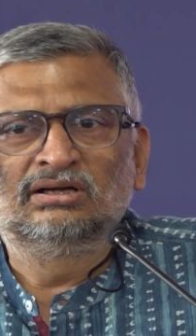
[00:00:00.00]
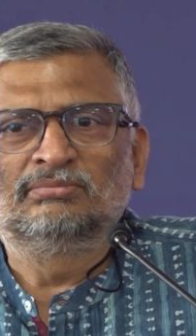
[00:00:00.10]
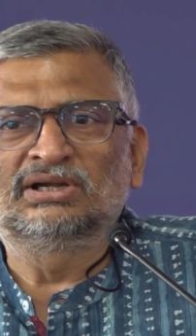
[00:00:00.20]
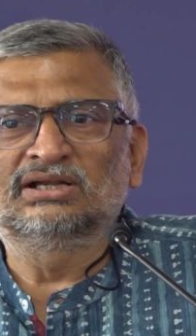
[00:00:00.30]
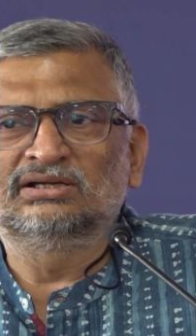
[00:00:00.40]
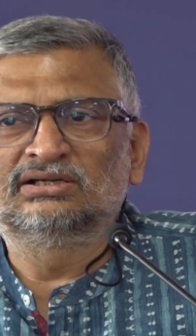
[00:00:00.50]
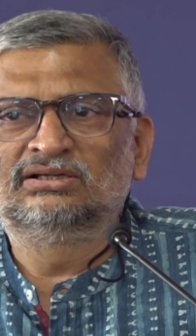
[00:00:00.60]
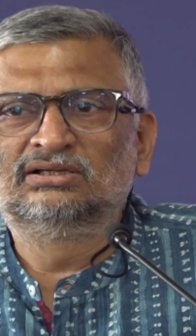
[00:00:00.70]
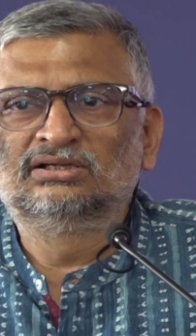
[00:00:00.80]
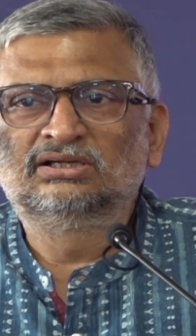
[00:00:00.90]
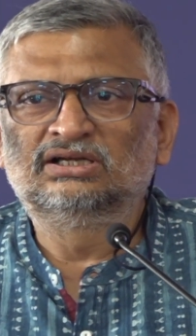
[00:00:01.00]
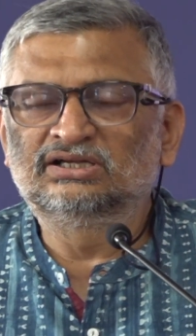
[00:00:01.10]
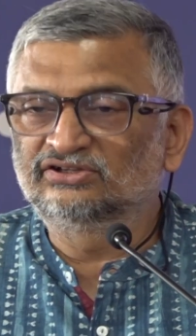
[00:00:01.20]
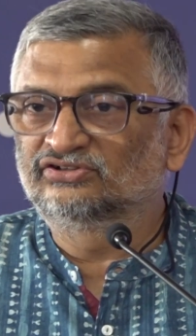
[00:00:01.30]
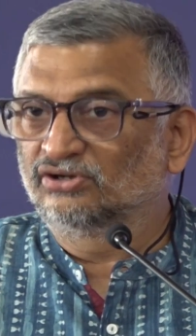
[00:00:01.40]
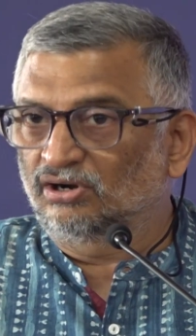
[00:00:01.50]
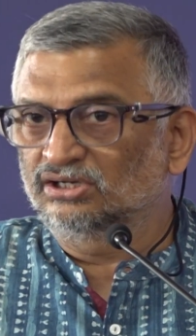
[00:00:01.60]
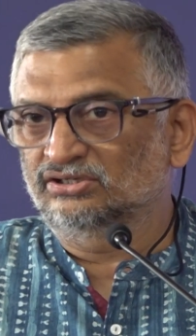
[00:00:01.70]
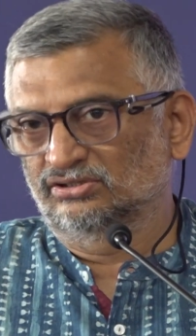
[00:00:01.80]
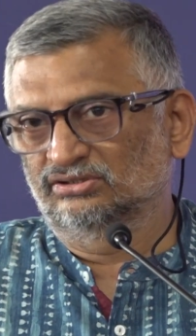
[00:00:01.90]
But it is
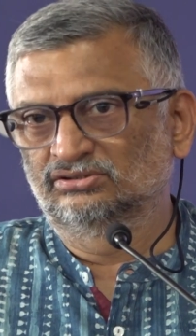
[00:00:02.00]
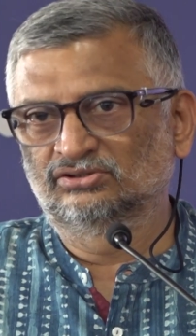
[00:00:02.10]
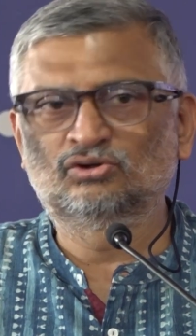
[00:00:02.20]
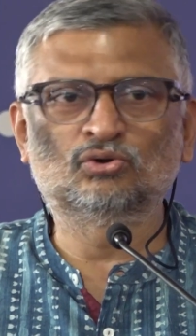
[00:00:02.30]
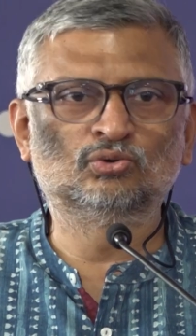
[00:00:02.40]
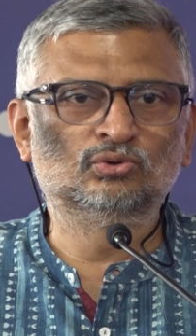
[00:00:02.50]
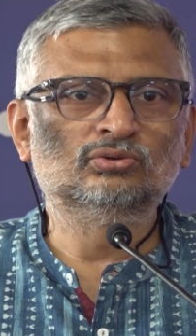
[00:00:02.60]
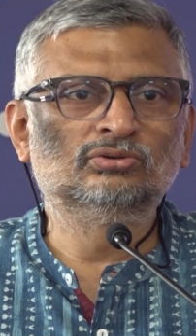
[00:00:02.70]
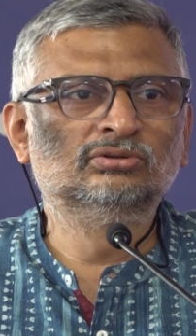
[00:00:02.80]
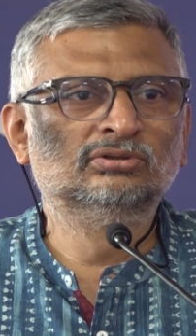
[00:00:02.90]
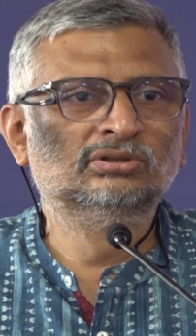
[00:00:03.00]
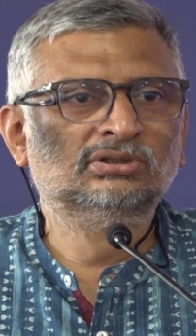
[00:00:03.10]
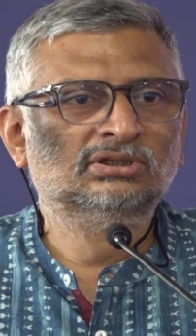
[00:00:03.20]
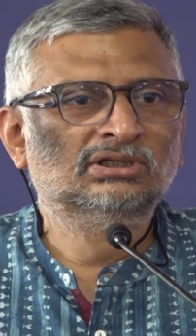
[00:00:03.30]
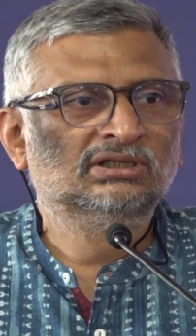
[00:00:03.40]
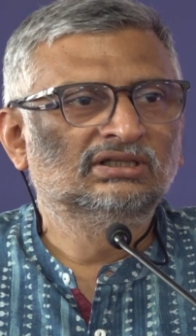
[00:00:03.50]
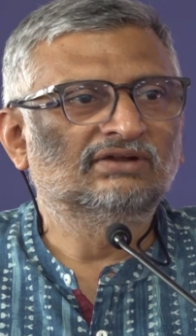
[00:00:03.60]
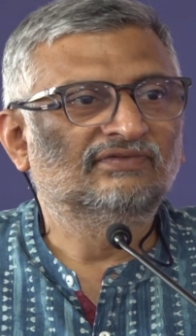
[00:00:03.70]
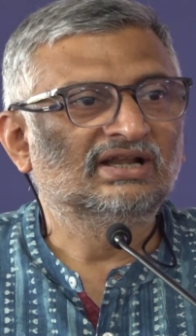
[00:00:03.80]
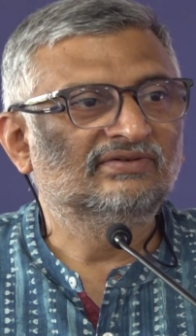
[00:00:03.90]
not true
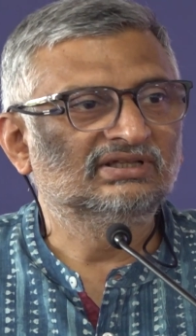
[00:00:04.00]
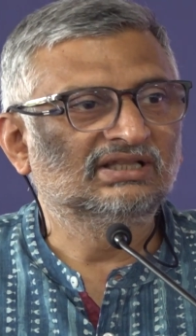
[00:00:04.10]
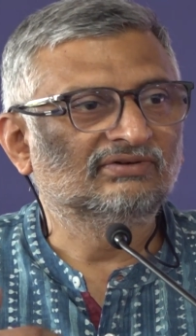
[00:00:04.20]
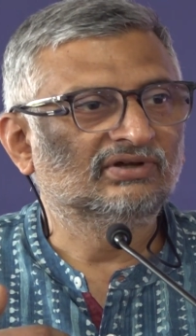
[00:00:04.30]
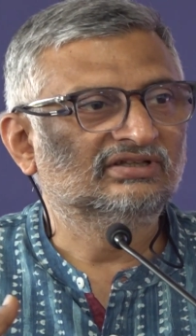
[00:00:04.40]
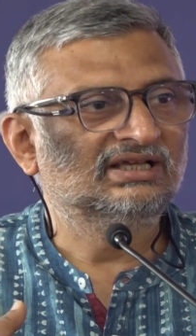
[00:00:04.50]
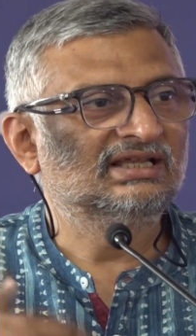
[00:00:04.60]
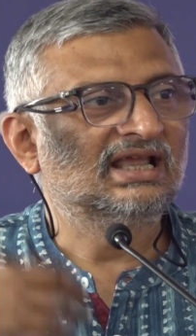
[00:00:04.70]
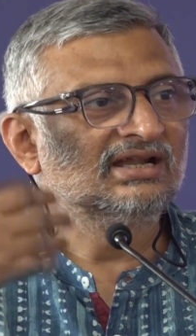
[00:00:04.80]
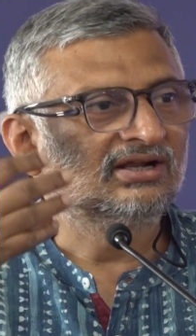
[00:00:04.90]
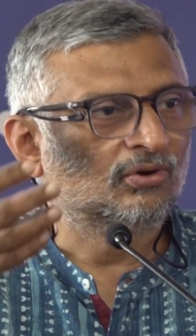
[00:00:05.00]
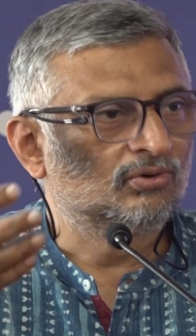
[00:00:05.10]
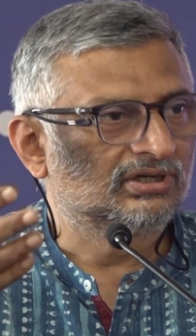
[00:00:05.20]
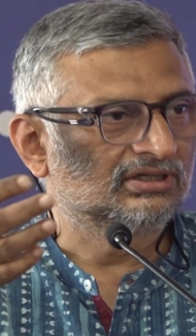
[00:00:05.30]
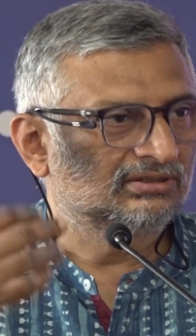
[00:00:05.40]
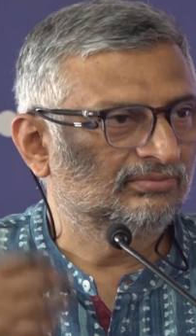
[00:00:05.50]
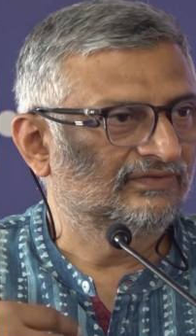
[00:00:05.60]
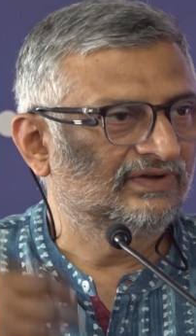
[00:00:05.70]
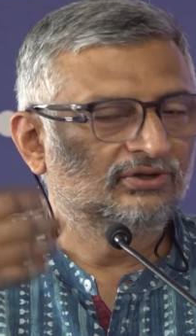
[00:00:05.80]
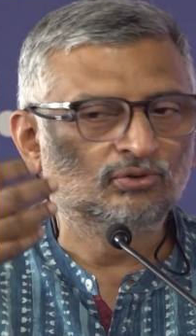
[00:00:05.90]
that whenever there was an encounter
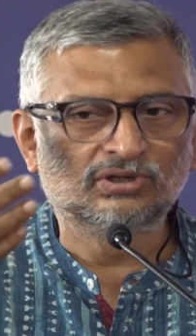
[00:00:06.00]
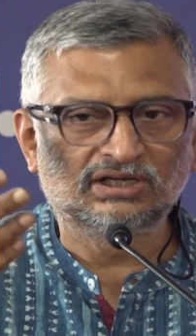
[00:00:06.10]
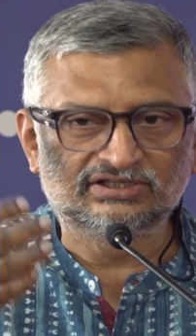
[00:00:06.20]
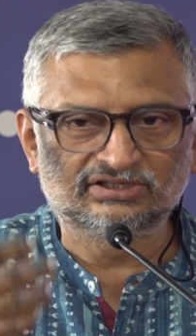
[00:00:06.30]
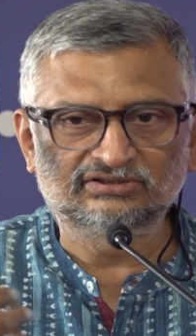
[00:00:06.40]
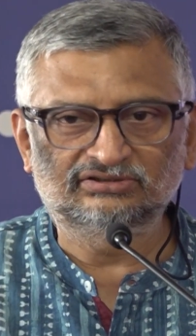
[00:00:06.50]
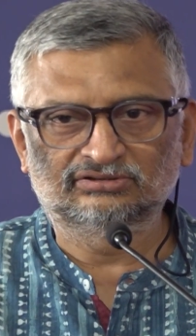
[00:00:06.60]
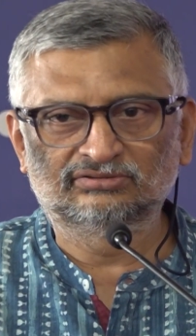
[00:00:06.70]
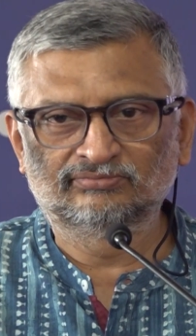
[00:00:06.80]
between two cultures,